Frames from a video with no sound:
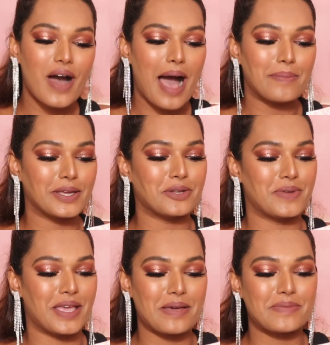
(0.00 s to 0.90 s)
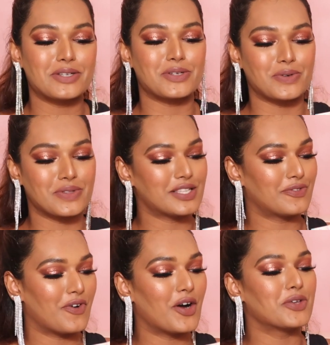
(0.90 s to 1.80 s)
happy to be able to do this
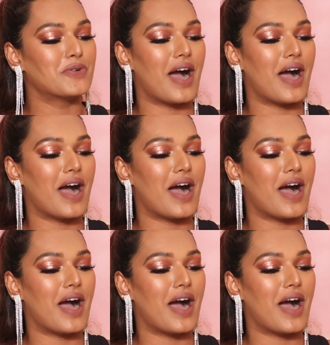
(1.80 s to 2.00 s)
for you.